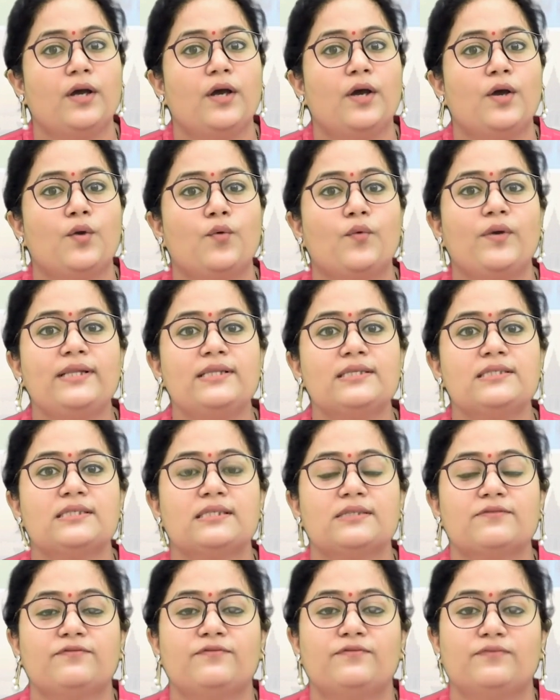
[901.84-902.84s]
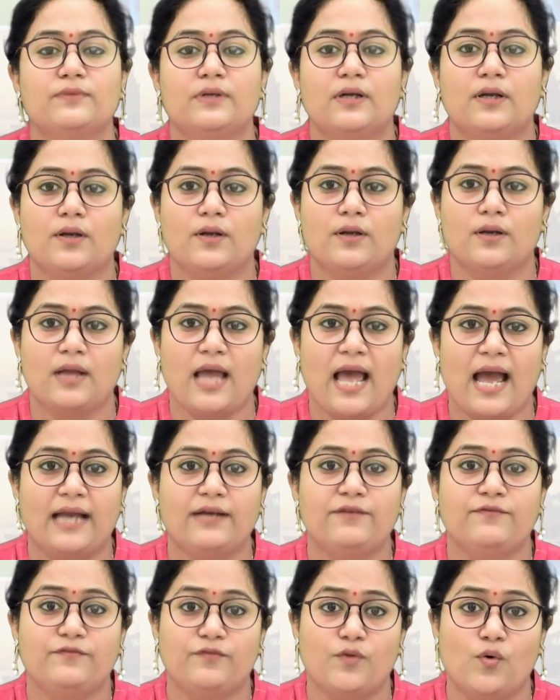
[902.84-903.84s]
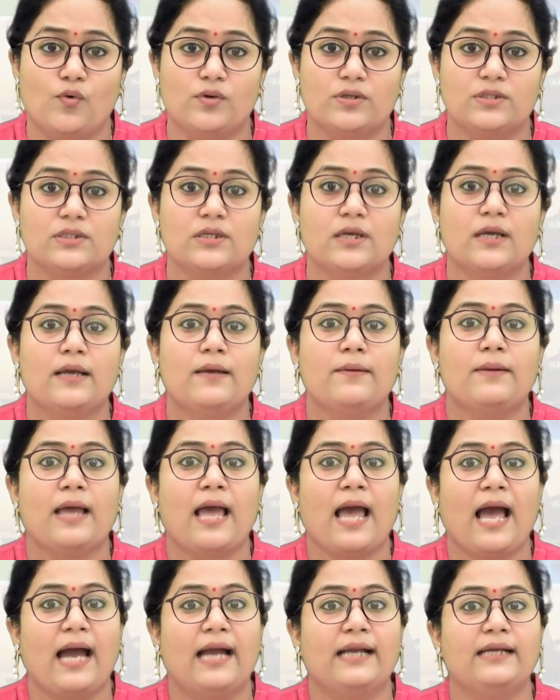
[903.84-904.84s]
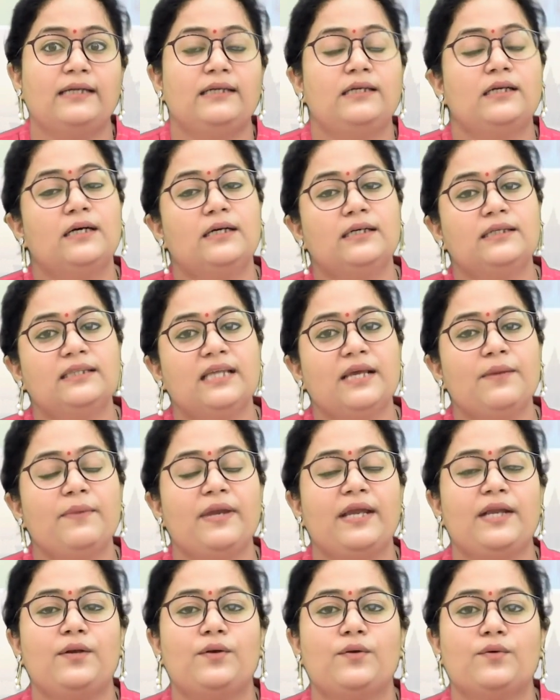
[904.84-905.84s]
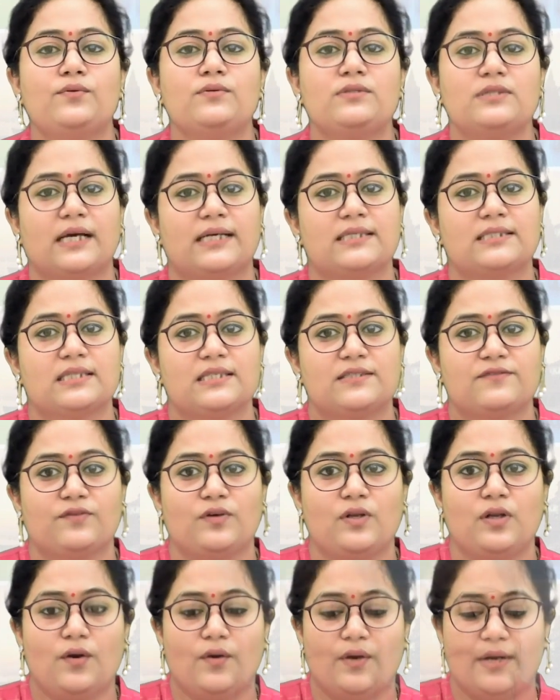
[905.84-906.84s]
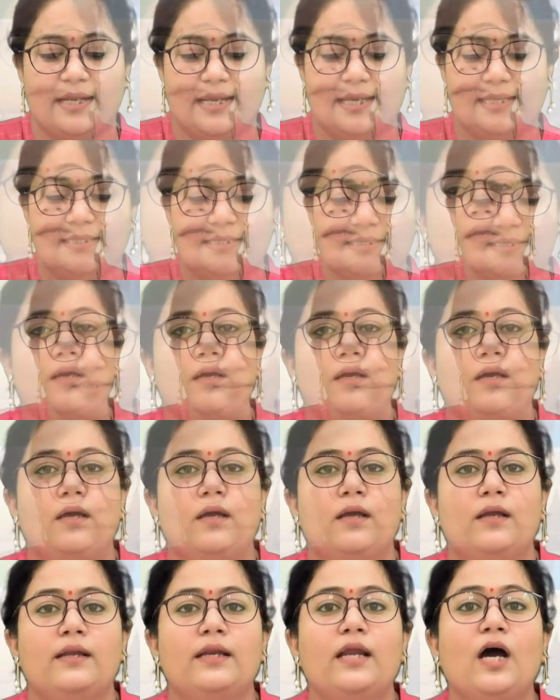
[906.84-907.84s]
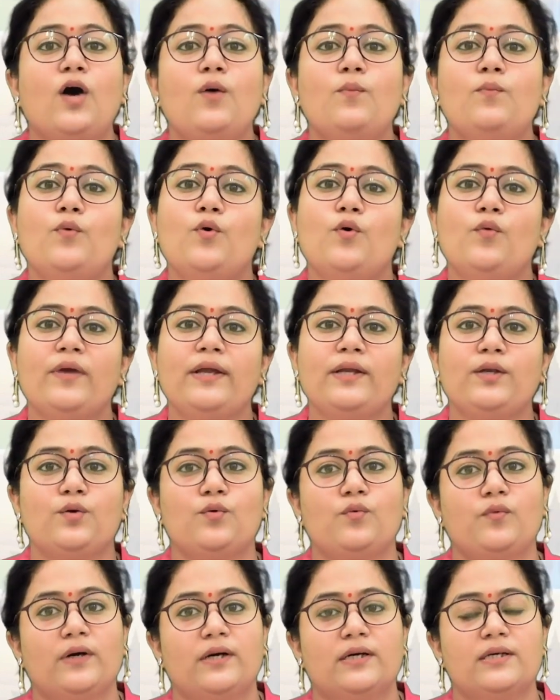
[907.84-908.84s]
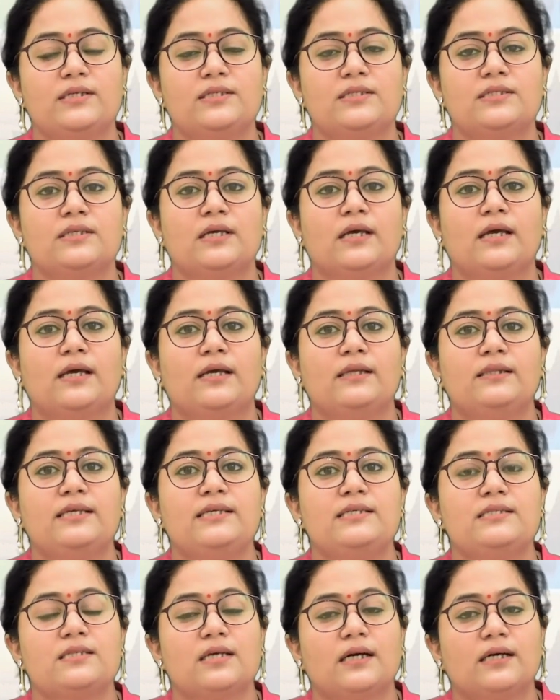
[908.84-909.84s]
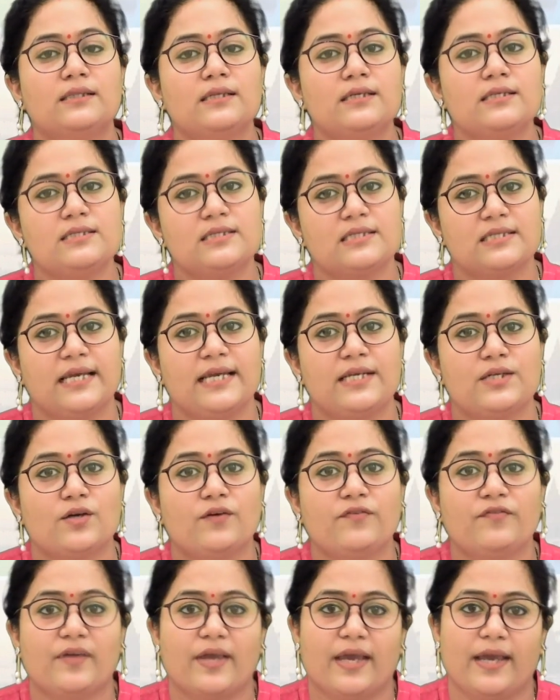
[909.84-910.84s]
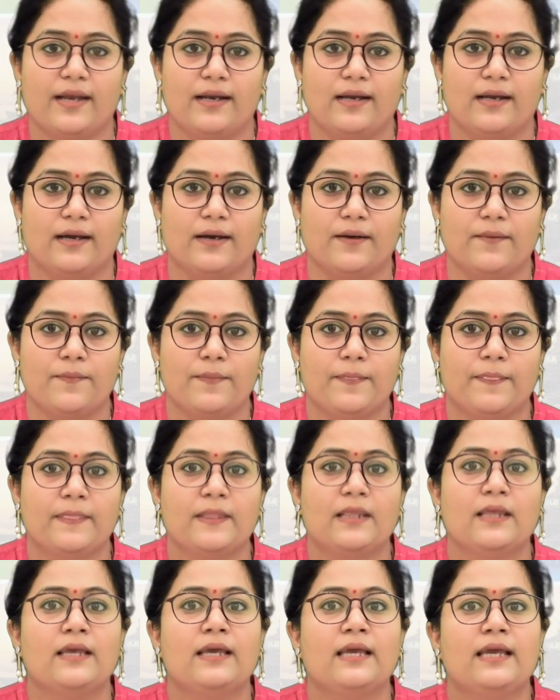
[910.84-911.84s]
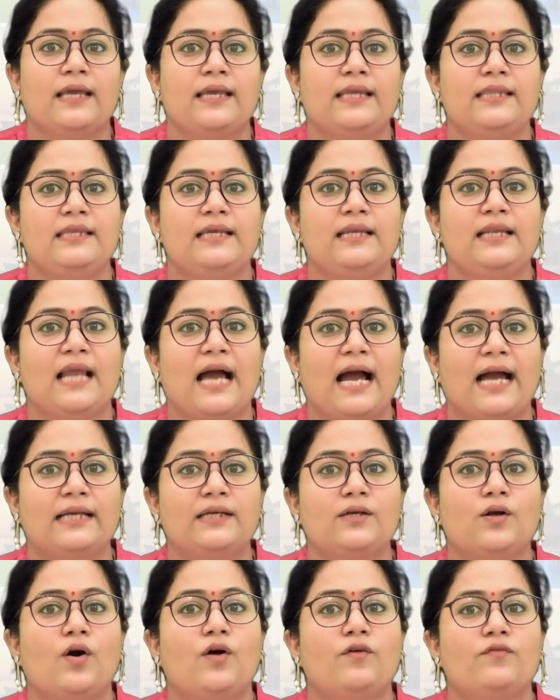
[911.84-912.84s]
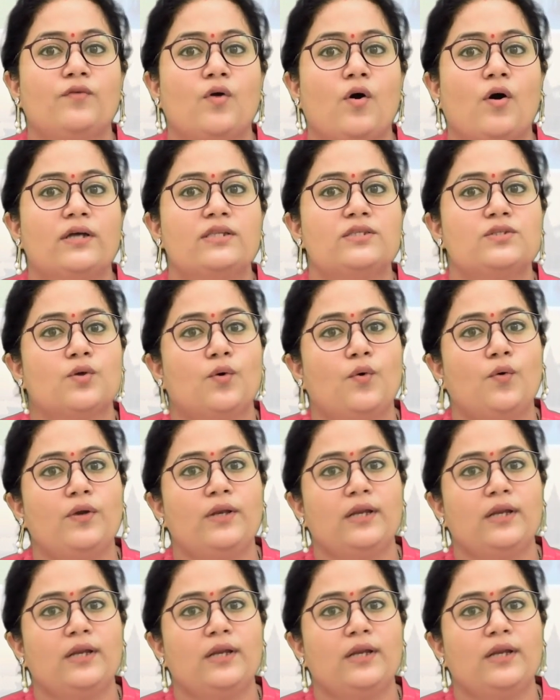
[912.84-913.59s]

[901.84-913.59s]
ruins and forts and turned them into successful hotels. Now moving towards the southern state of Kerala. In the land of God's own